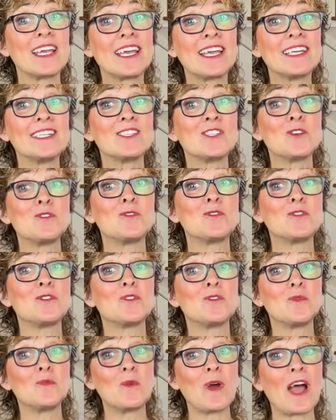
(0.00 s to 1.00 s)
the kids who
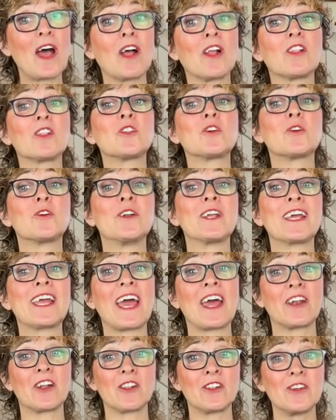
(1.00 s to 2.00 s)
do well learning
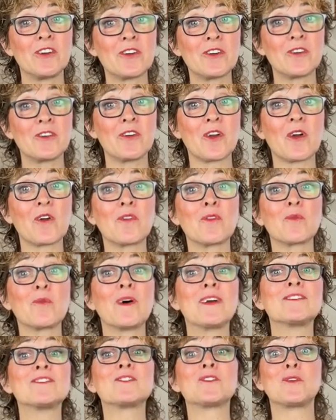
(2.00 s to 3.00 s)
how to learn are the
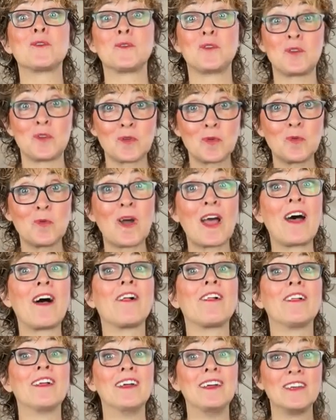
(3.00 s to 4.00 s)
ones who do
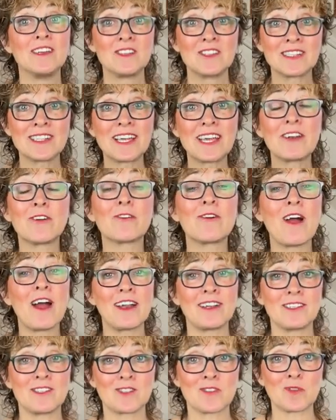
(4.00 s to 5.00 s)
well later
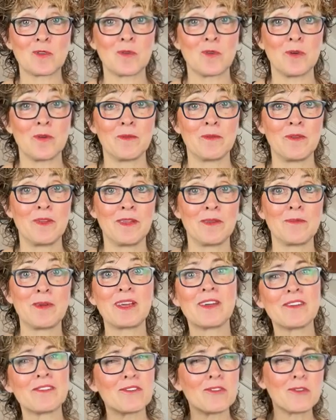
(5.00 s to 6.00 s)
on in school
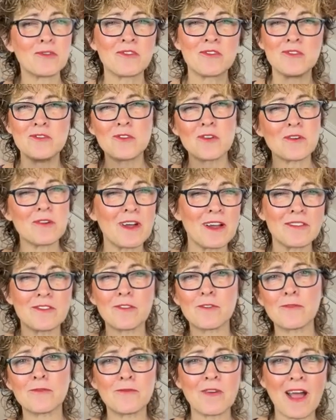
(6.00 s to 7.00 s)
because those
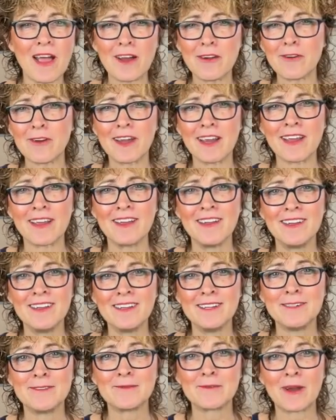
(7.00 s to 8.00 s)
neurons are firing,
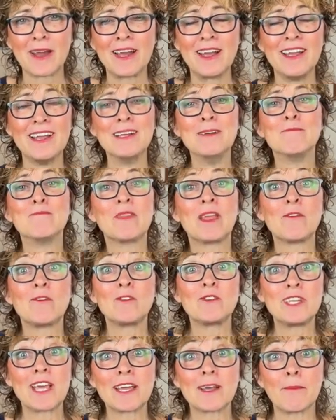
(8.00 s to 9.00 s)
right?
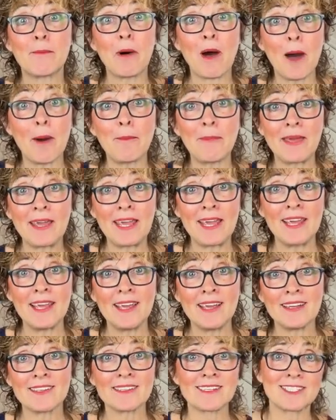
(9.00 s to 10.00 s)
If you take a
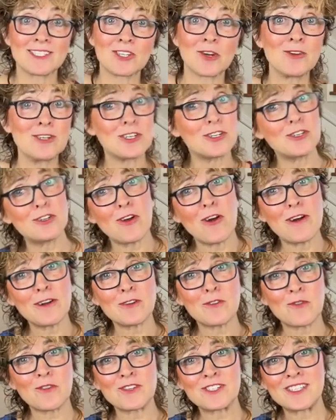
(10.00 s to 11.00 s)
puppy, let's turn it to
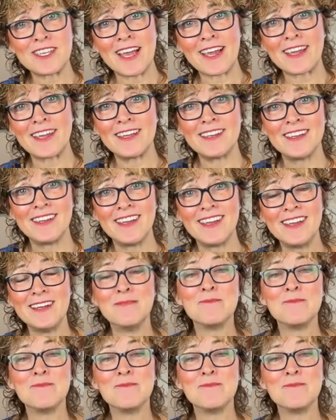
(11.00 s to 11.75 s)
dogs for a second.